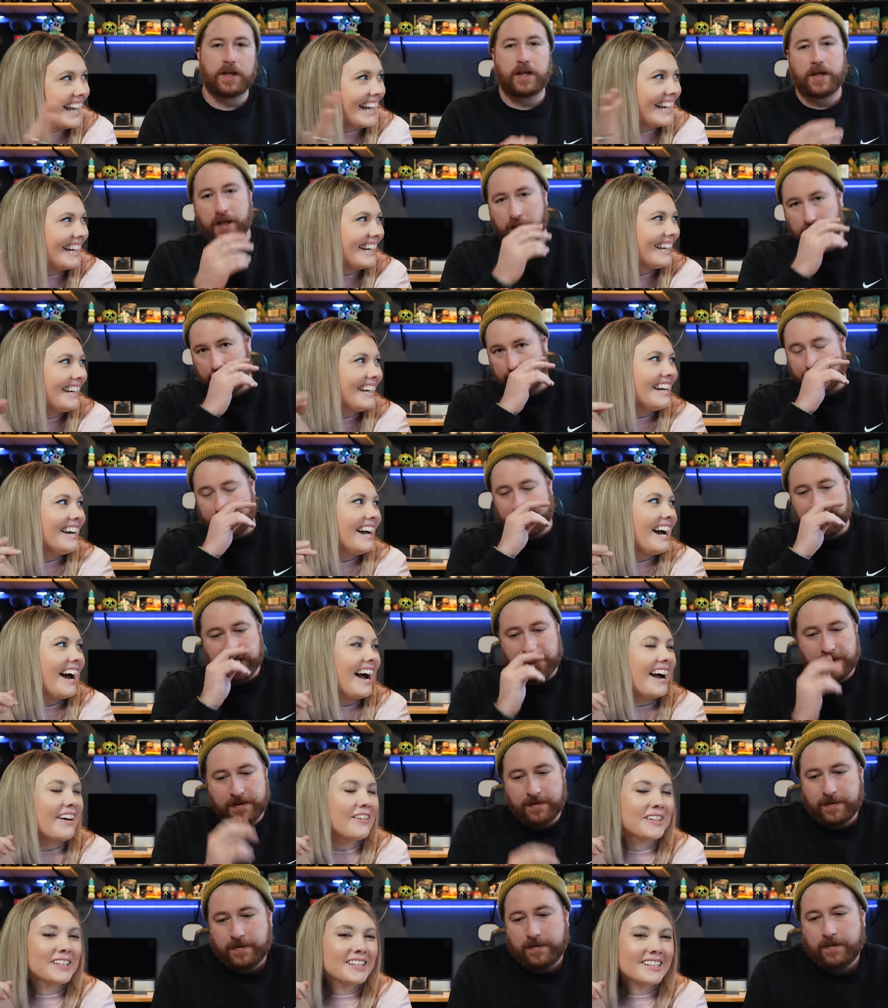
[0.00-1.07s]
Speaker 1: day. It is.
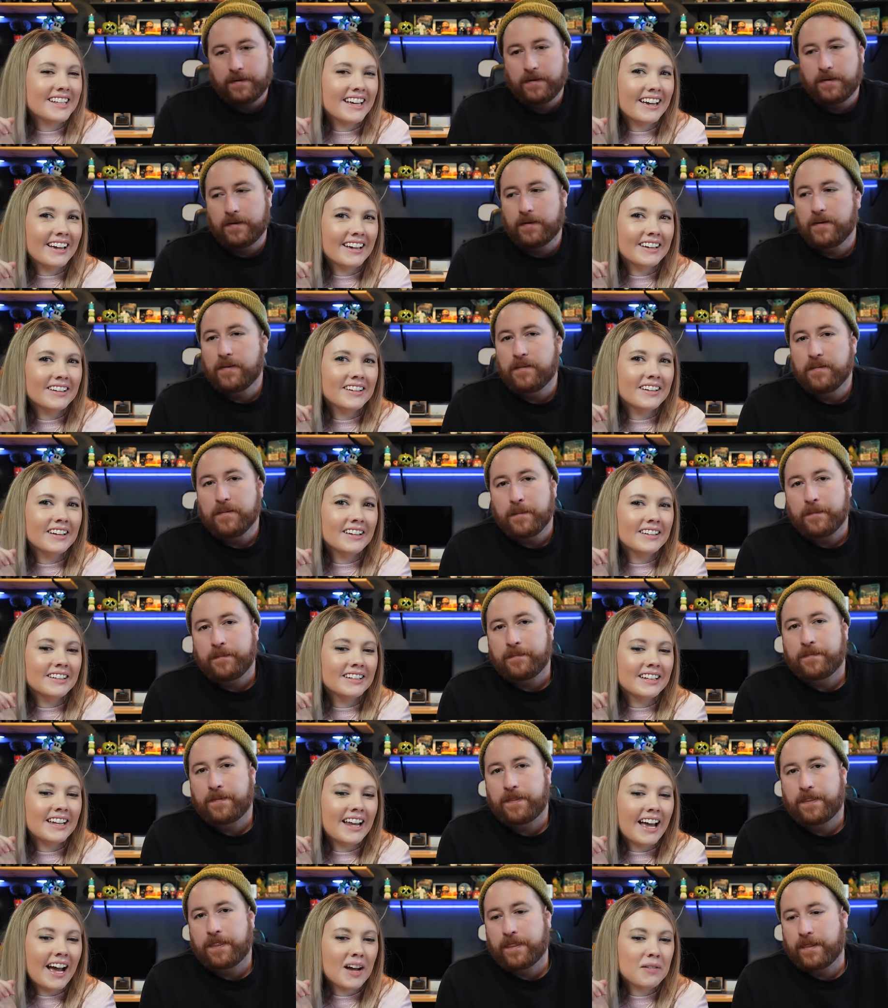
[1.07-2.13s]
I would say
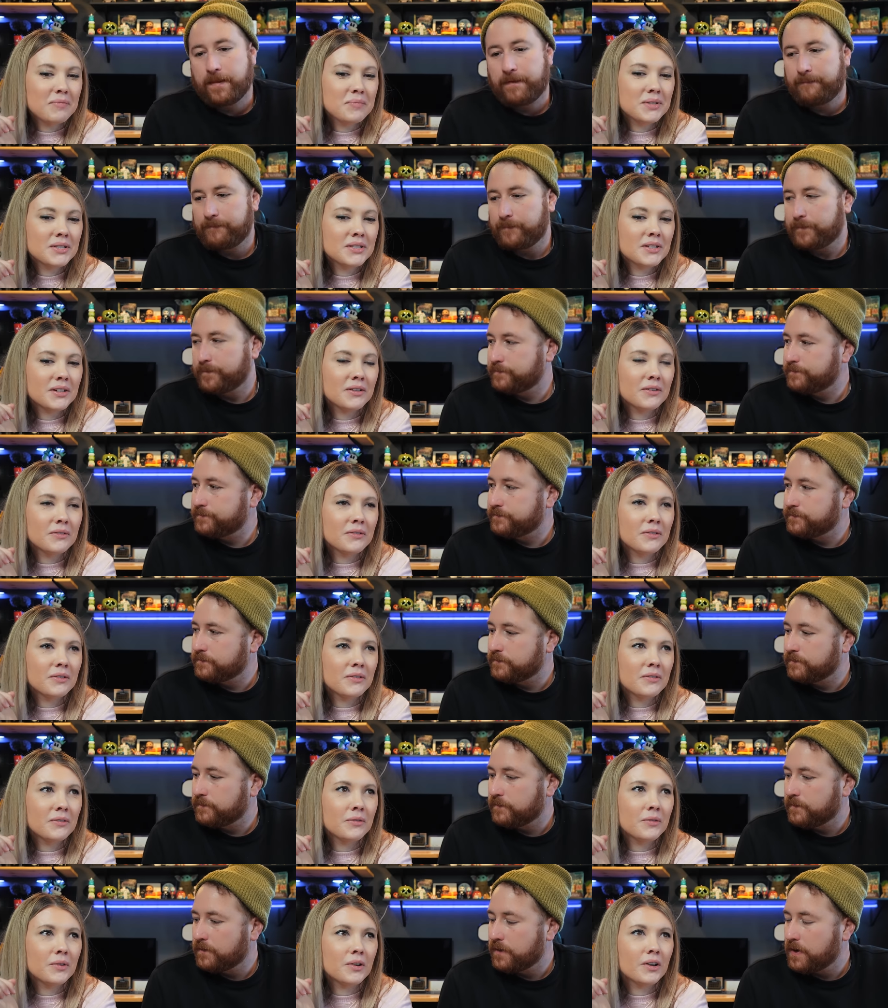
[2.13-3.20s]
naps
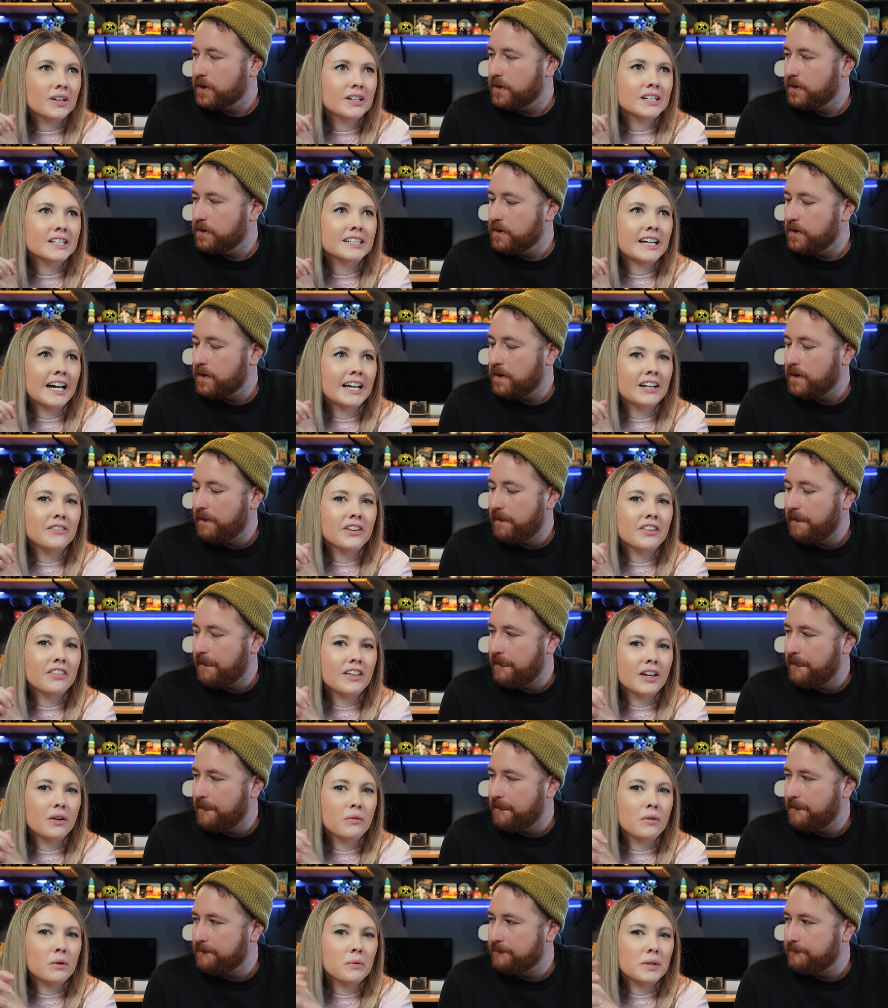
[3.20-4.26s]
where it's kind of a
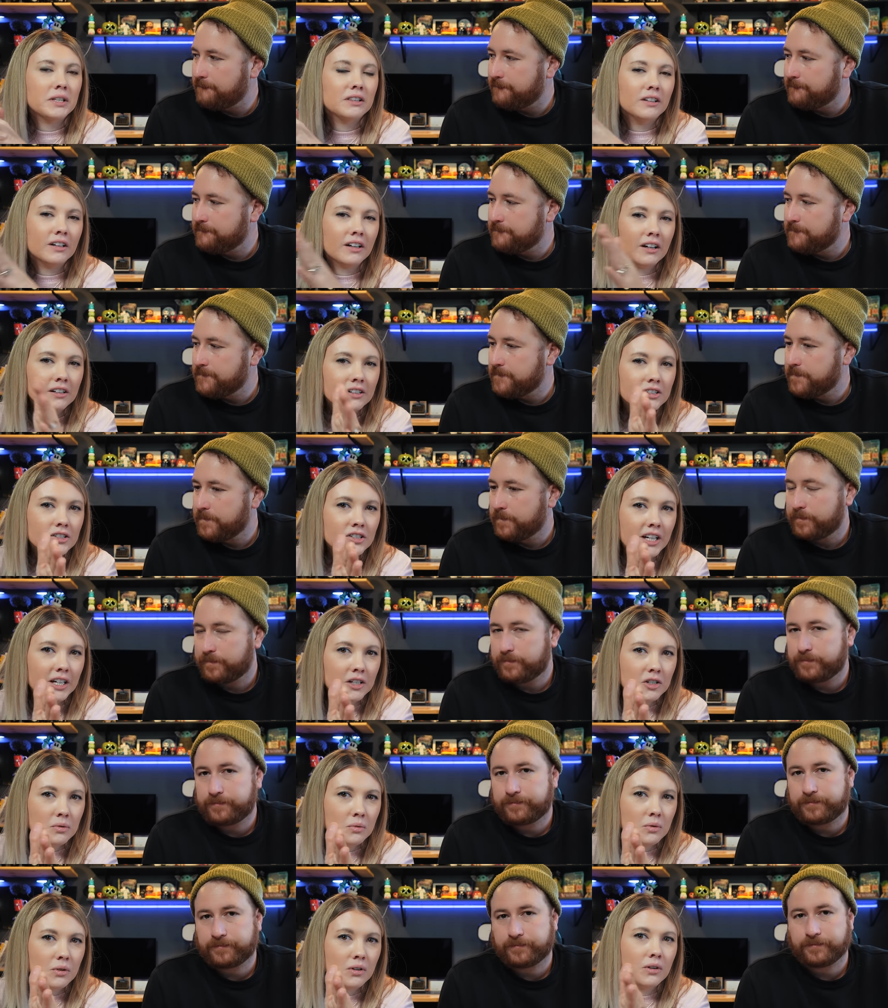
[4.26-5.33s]
thing where we'd look at our
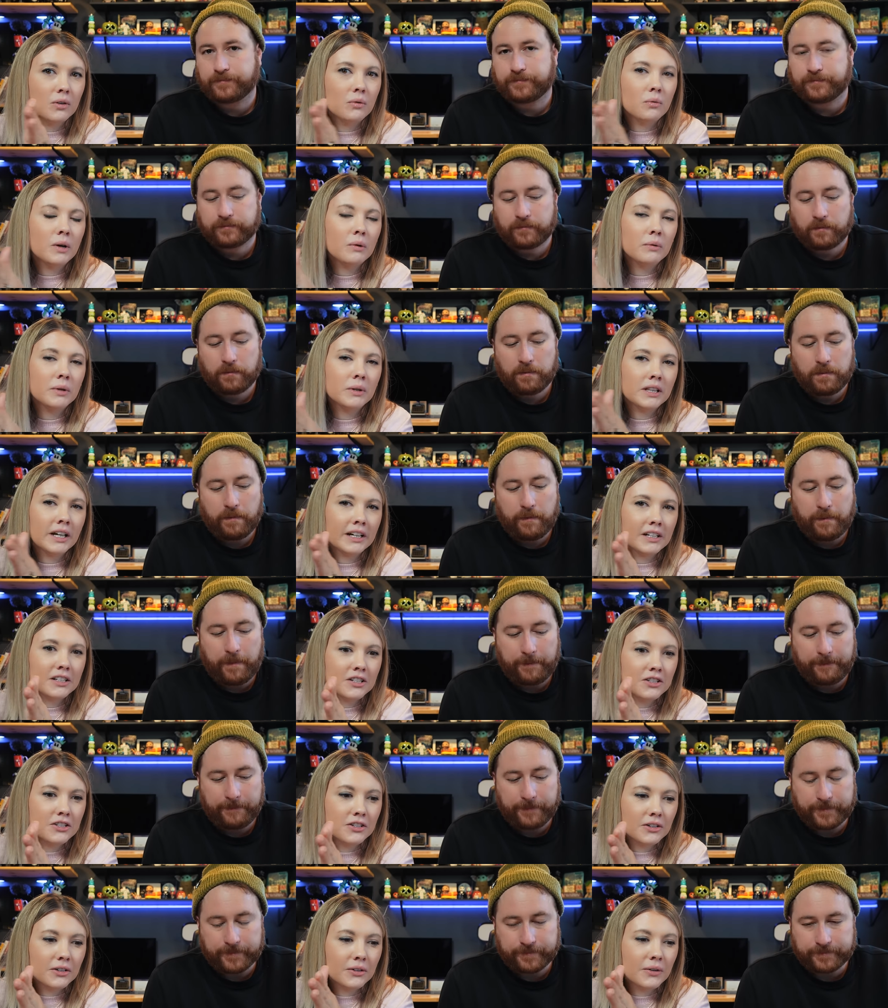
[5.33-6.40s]
schedule, what we would like to
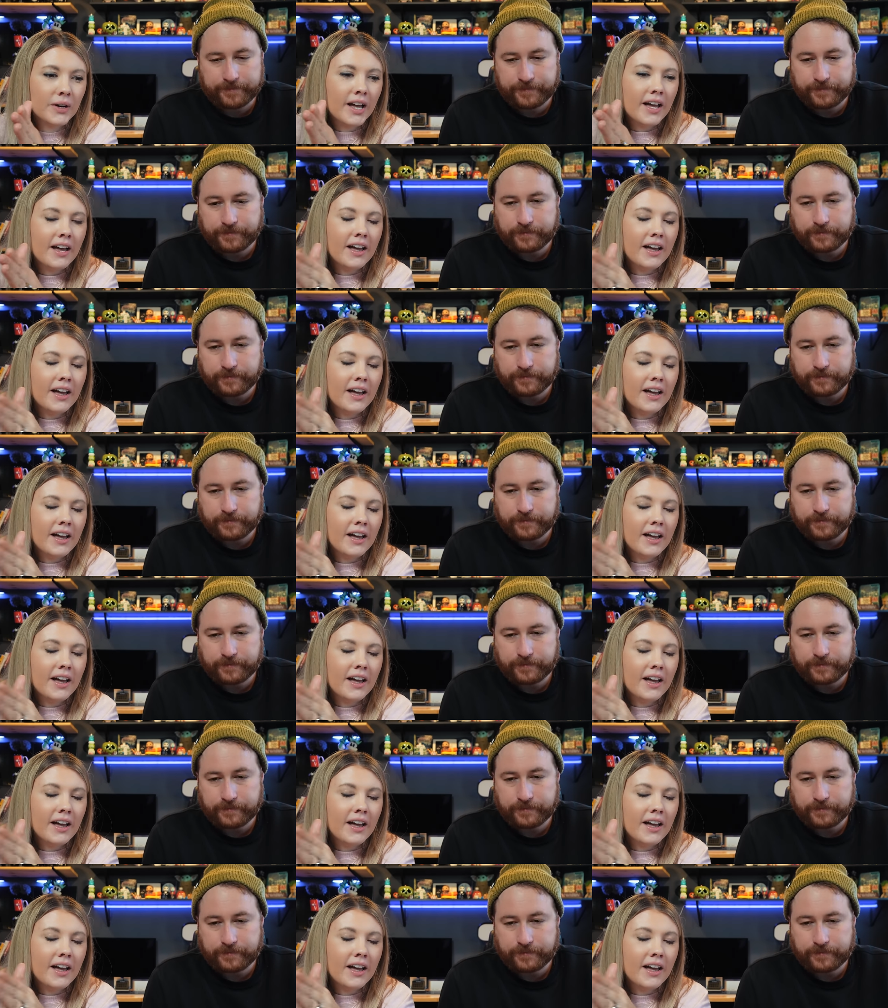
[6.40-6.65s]
do,